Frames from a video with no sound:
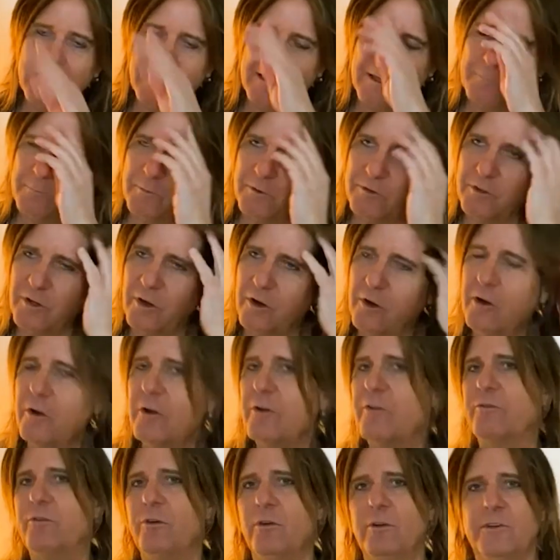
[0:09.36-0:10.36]
it was
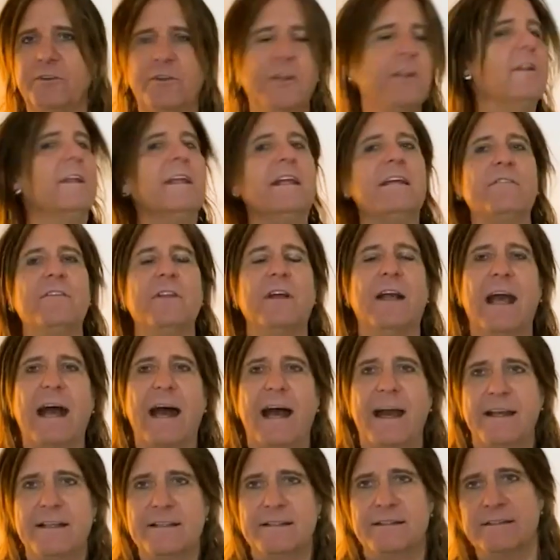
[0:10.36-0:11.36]
hurtful to leave the
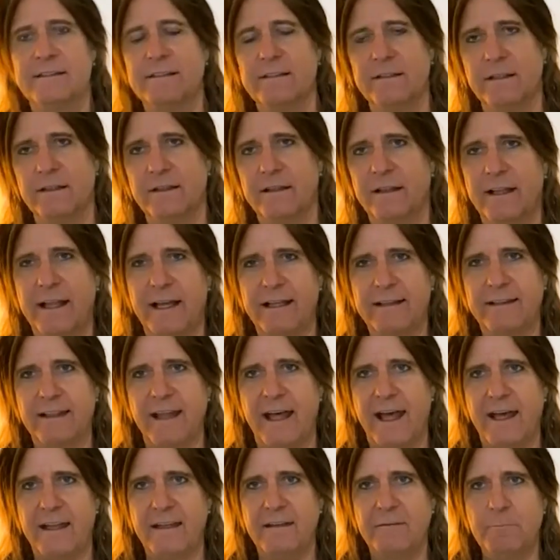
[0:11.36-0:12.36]
guys like
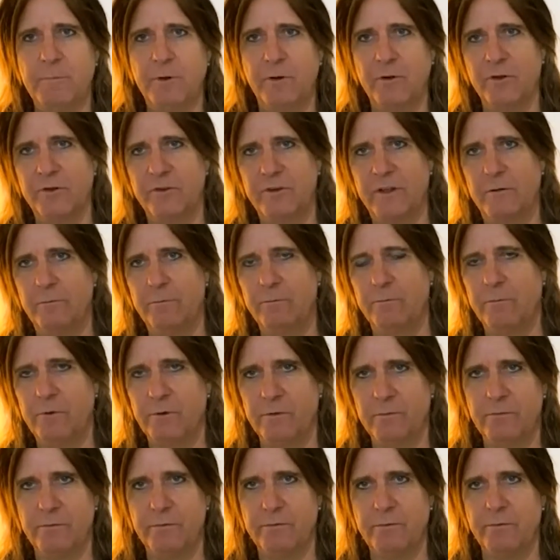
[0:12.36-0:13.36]
that because they
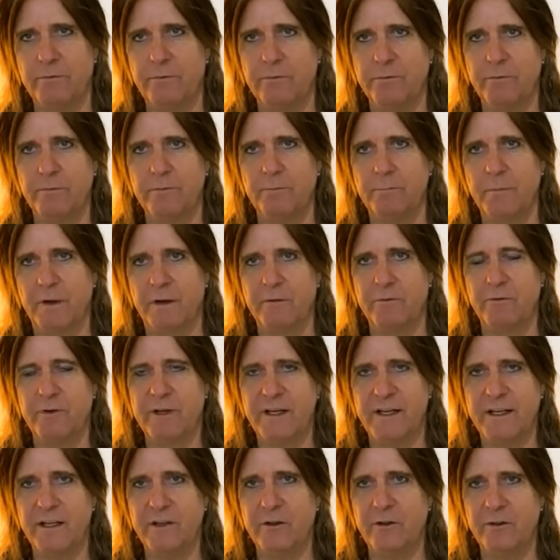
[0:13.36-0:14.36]
were my
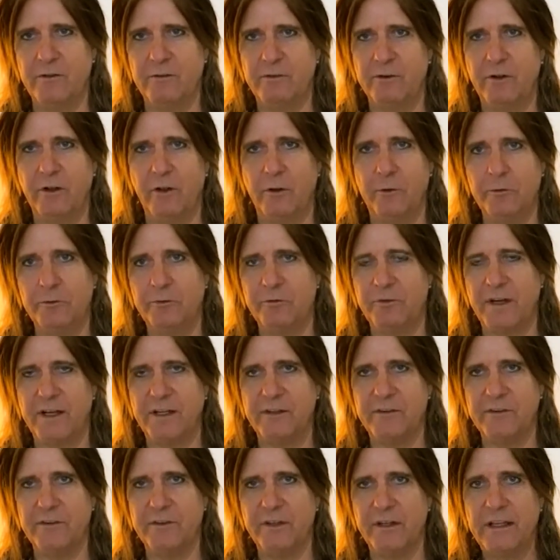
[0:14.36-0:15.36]
really good close
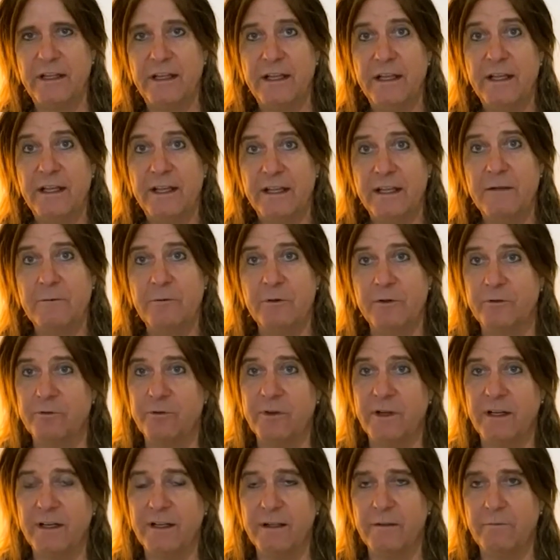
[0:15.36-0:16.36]
friends. It was
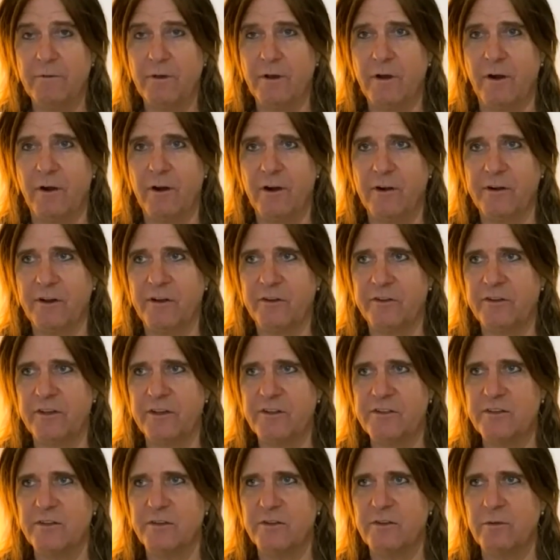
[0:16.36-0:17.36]
really a hard
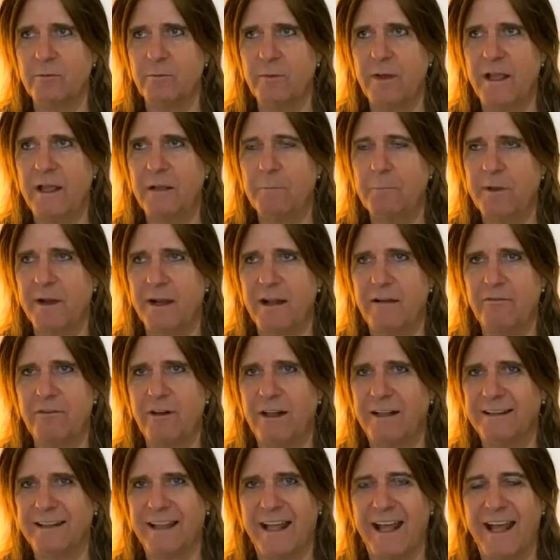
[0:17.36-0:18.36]
decision to make, but I
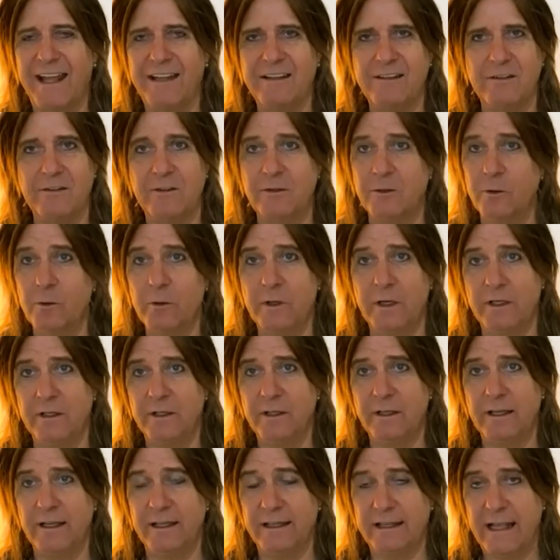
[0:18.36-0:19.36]
felt I had to do it
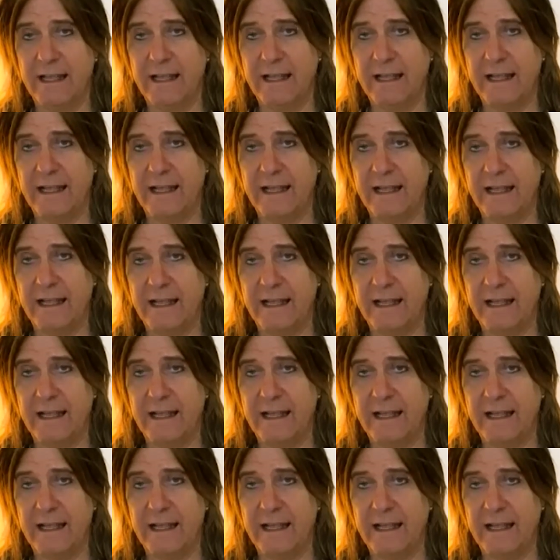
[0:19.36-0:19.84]
in the end.